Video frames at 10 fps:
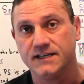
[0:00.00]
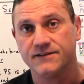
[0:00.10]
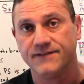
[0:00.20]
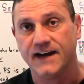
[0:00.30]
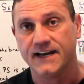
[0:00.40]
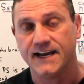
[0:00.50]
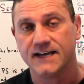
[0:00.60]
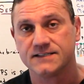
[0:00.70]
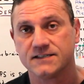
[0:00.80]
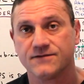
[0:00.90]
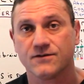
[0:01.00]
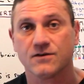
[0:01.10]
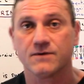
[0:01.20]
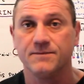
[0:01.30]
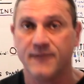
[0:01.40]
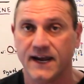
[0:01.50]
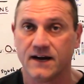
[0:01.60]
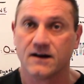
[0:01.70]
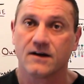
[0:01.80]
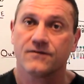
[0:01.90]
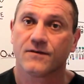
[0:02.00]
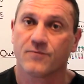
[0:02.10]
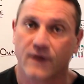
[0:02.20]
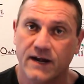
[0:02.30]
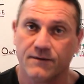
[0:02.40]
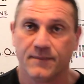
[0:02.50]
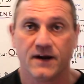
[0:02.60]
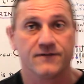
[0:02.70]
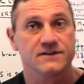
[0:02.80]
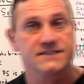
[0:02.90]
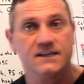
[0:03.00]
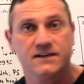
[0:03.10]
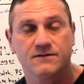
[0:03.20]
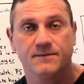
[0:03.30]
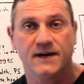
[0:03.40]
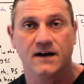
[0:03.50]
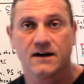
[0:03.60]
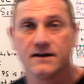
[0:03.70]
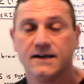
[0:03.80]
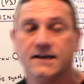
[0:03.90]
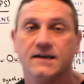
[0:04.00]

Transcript: You need the fatty acids for repair, for brain repair, for cellular repair.